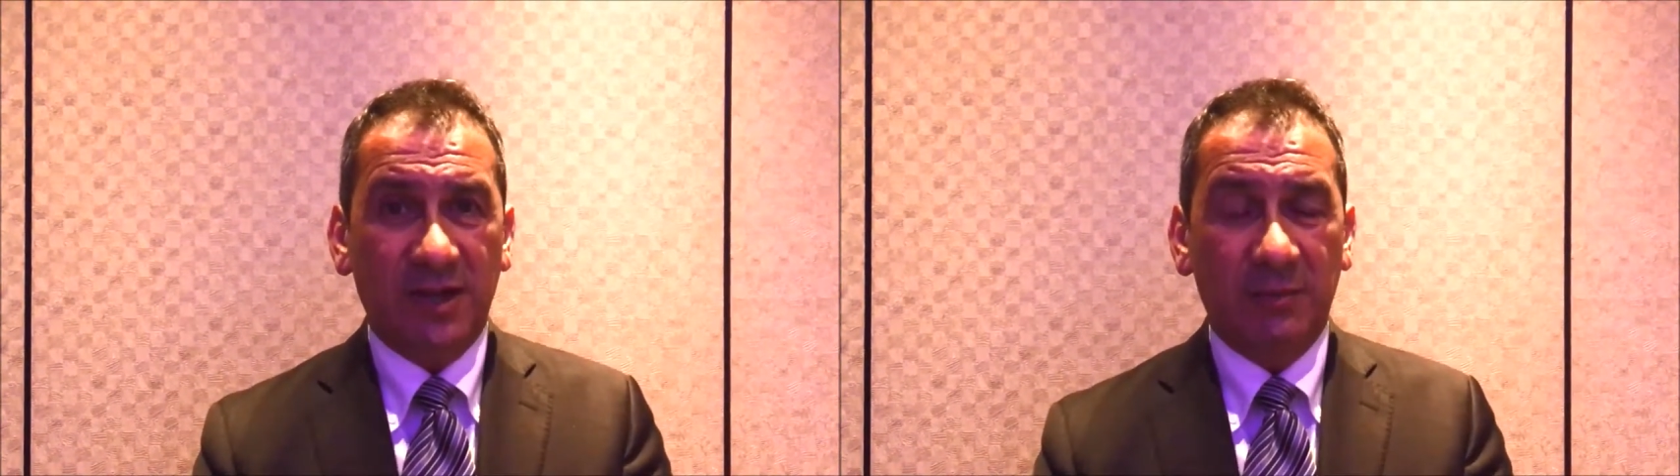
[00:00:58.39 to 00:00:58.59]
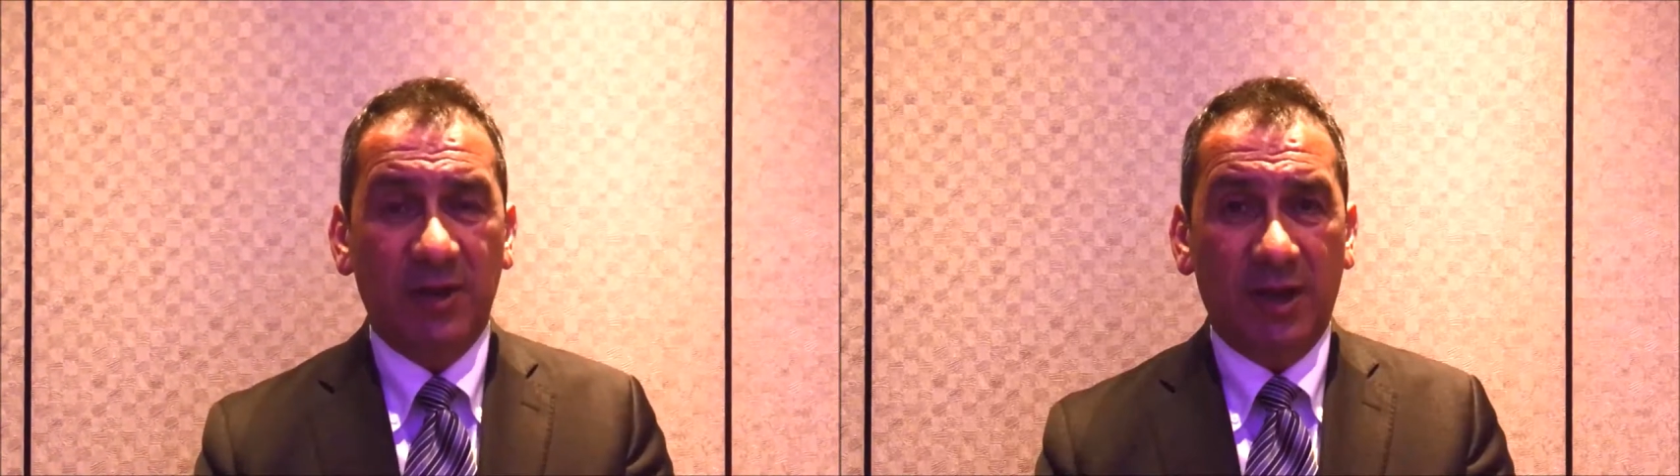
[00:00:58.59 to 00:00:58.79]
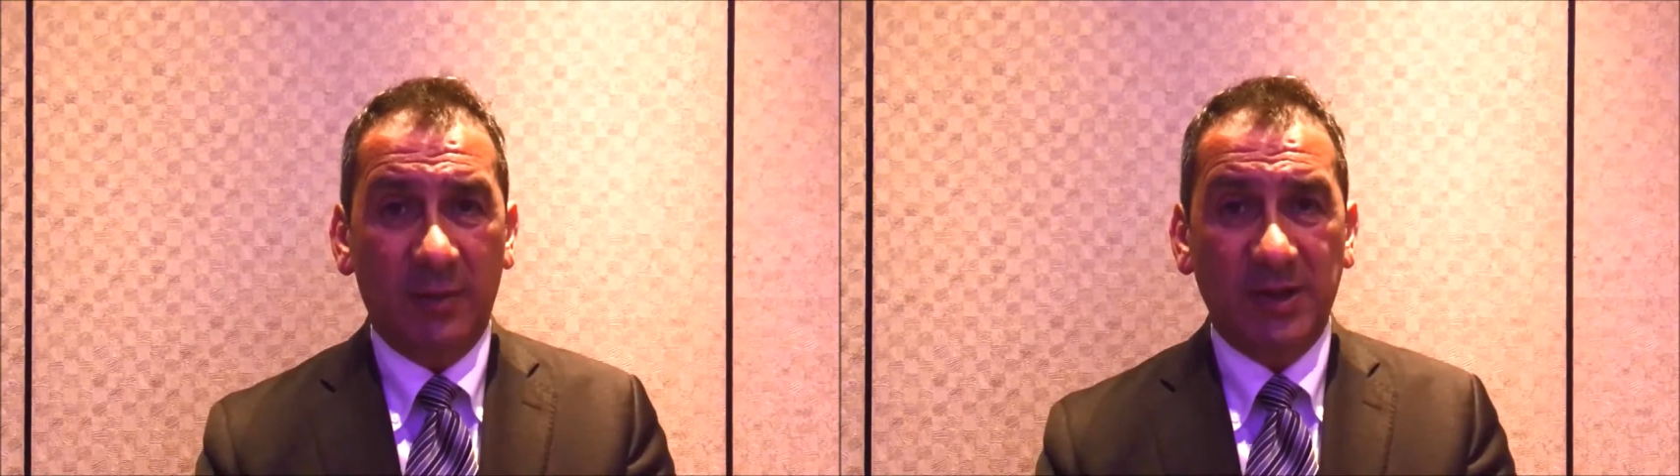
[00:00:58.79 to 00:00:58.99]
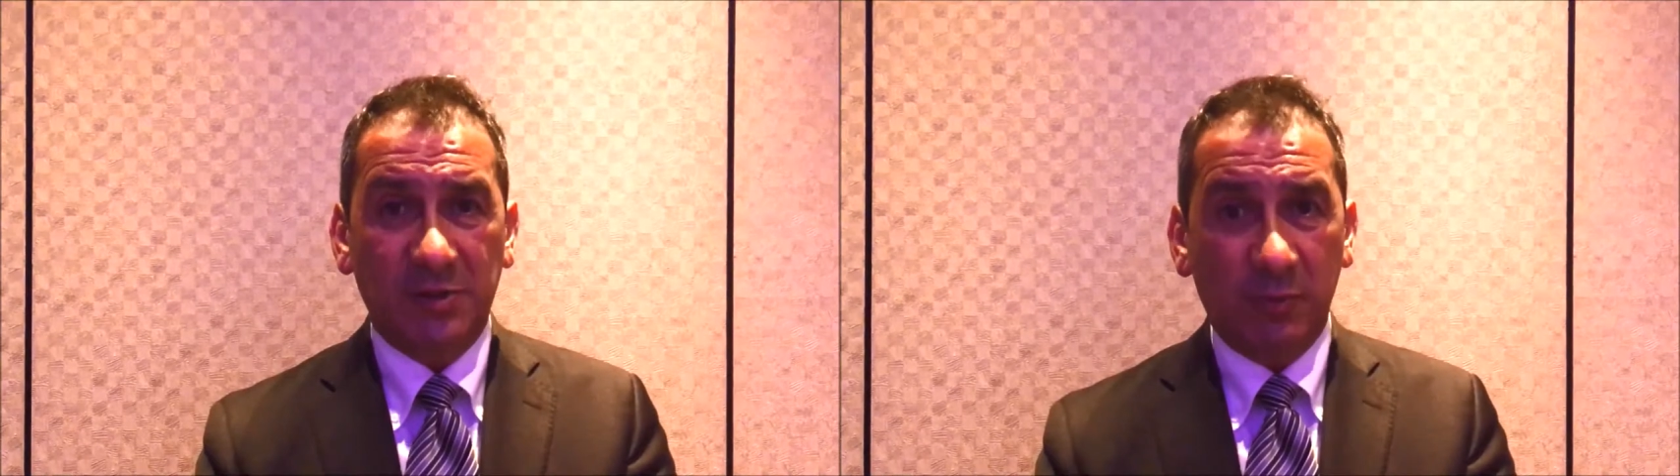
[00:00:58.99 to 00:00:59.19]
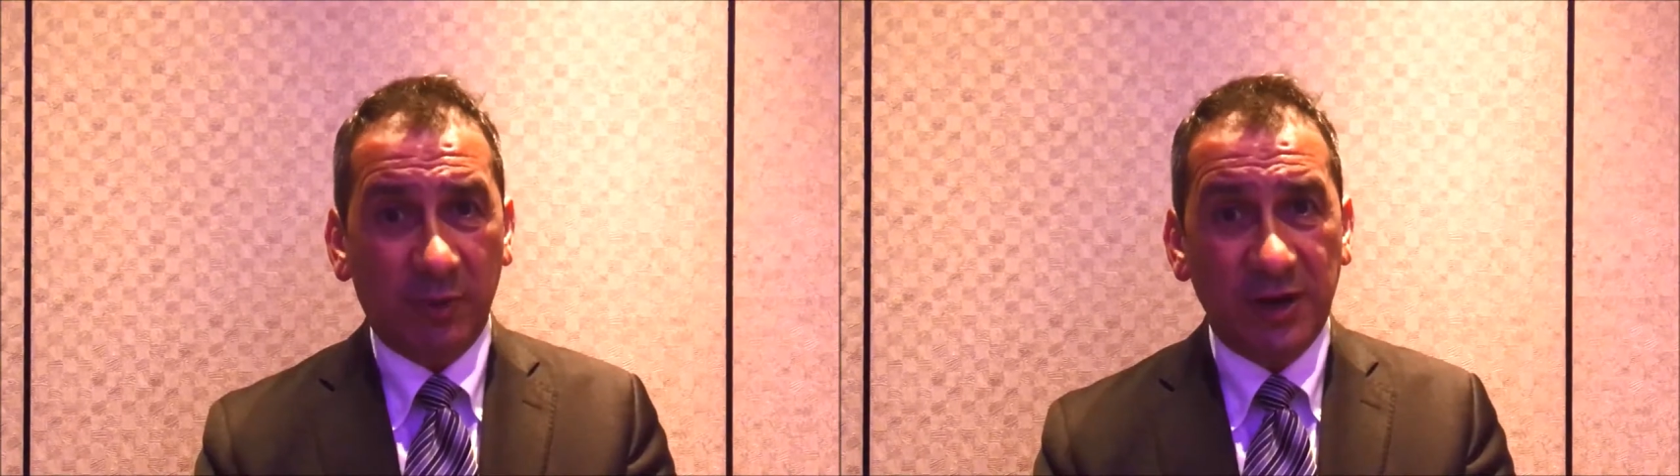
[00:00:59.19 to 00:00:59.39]
other
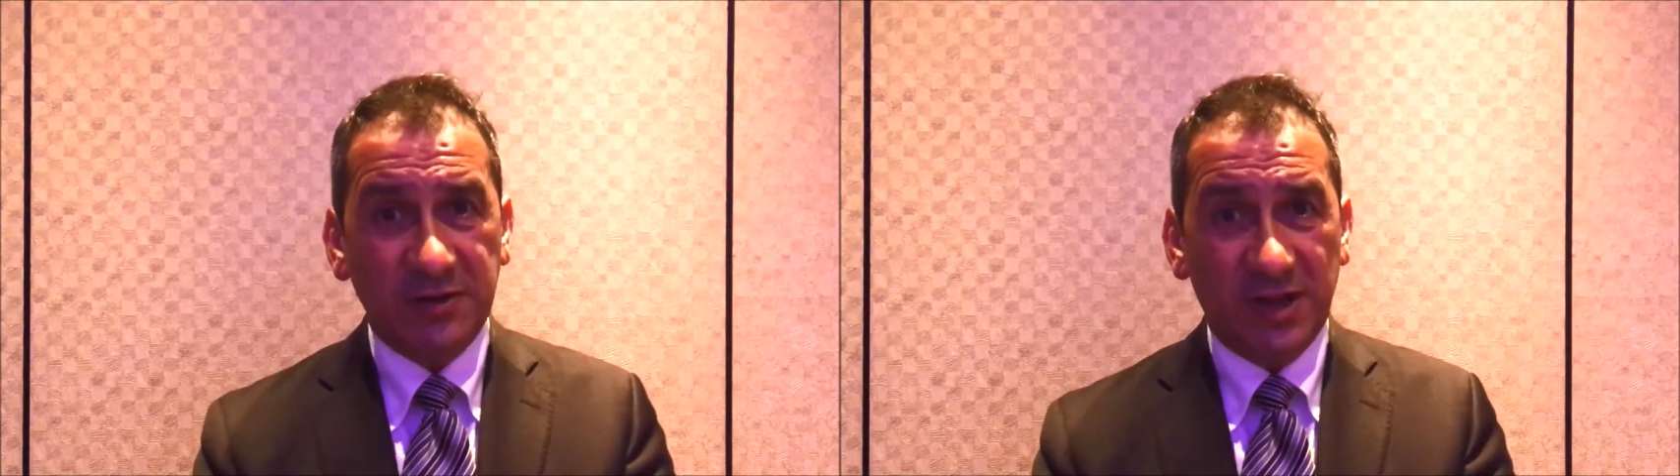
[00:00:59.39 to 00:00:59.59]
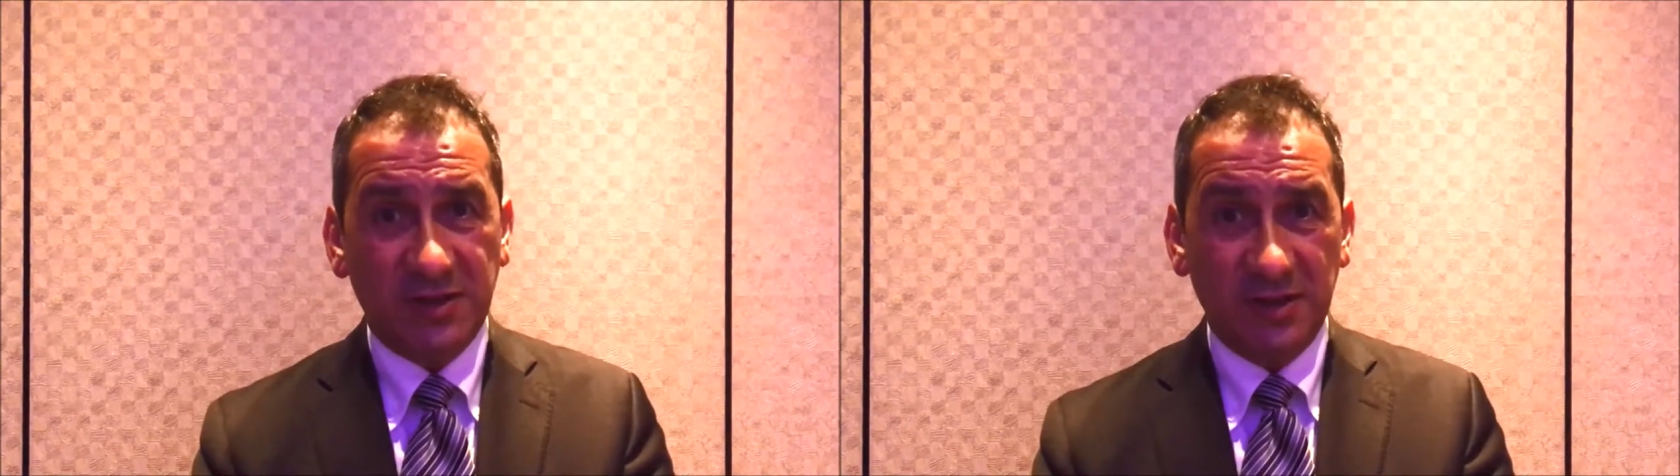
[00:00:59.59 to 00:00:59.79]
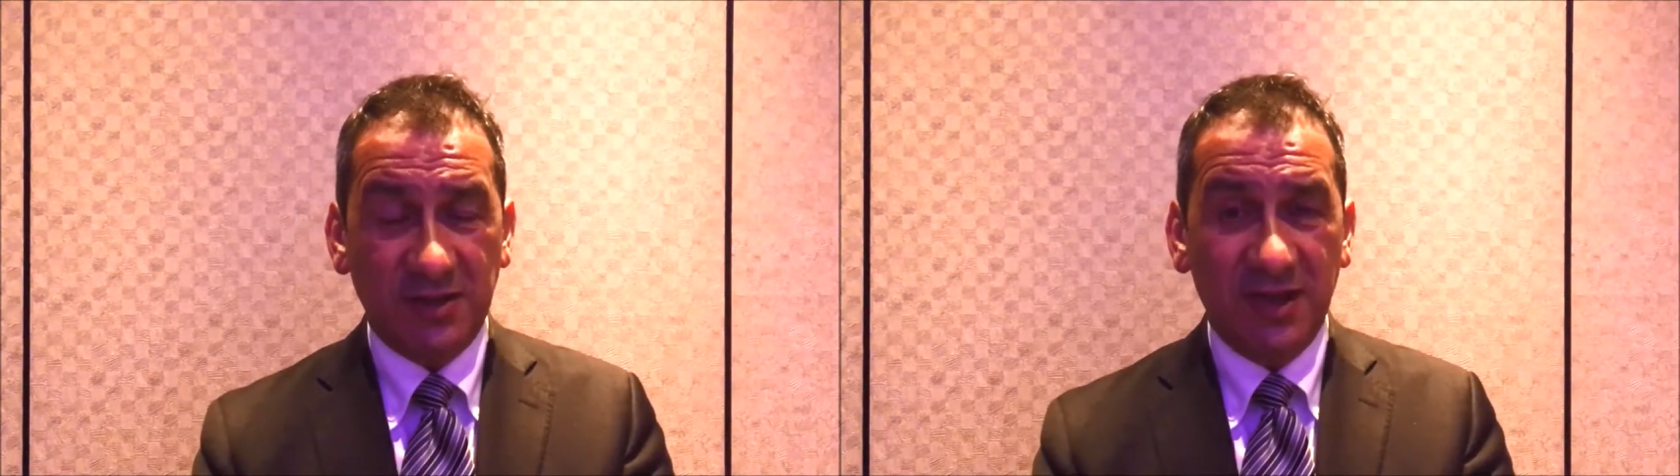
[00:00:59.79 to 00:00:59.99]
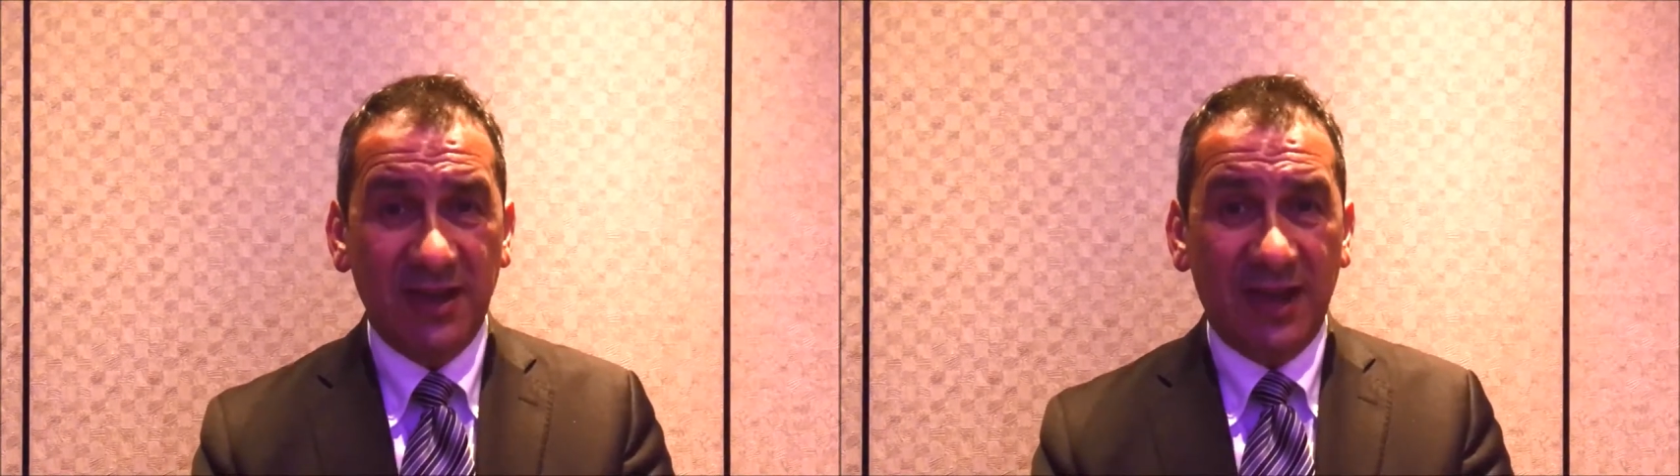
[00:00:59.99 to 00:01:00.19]
parliamentary processes